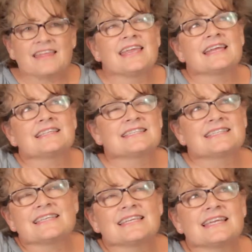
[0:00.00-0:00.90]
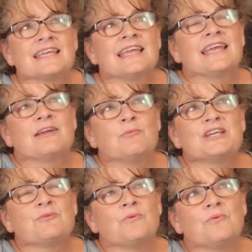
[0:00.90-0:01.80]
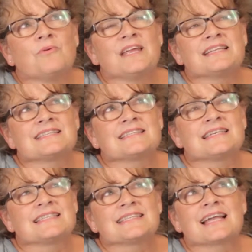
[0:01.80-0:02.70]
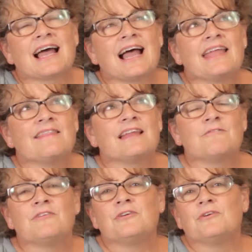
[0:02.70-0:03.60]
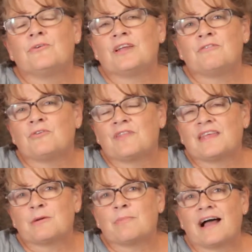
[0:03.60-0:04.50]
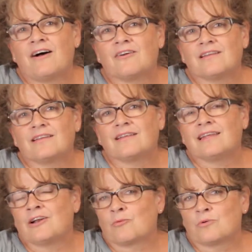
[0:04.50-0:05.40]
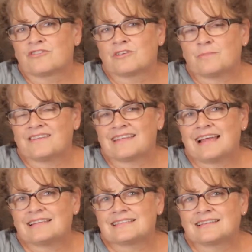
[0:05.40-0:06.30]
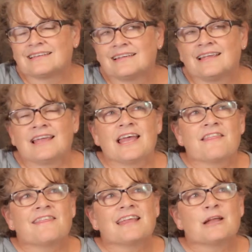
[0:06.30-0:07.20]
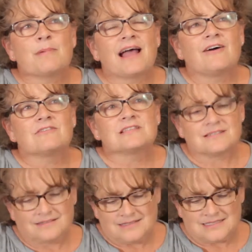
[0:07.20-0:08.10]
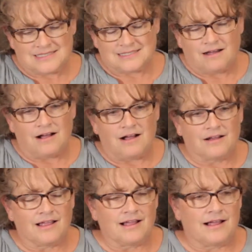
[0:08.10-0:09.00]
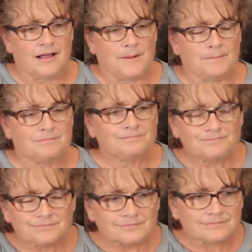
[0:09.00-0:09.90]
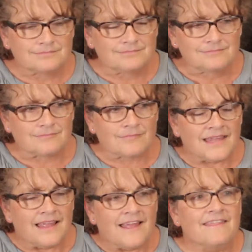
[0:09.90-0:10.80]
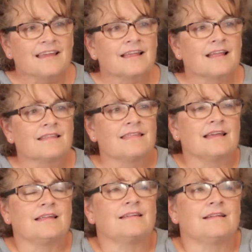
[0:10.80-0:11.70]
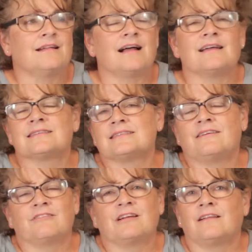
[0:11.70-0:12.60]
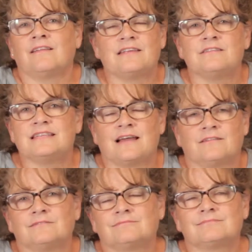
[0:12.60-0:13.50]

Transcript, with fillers: it's we it's it's the kind that if you if you think about in our worship set think about the song um, that, that God is never going to let you down.